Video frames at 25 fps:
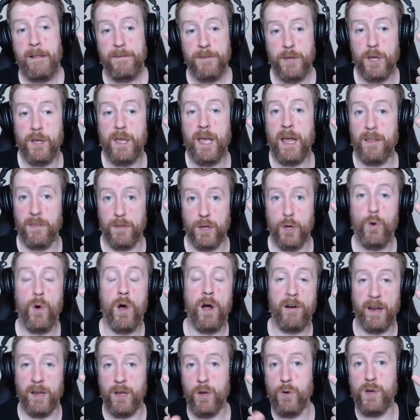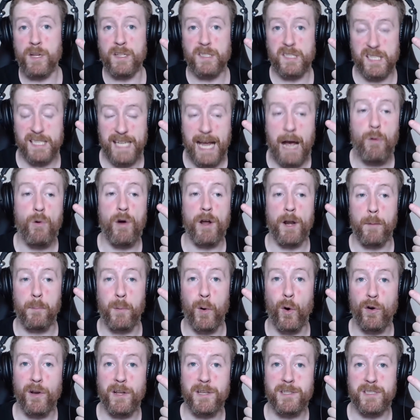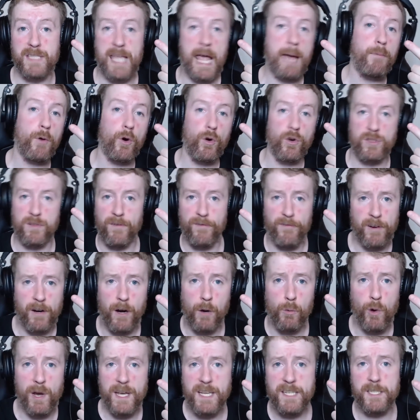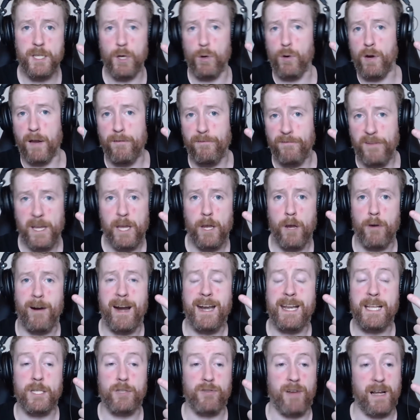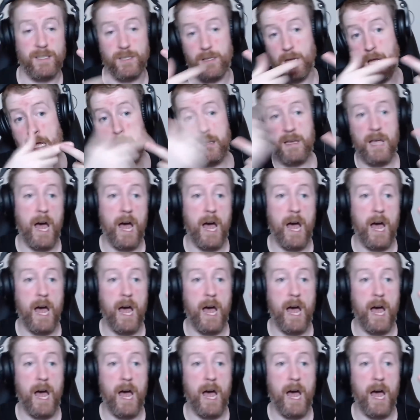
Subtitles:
You can scout an opponent's demos and figure out what he's doing and figure your anti-strats.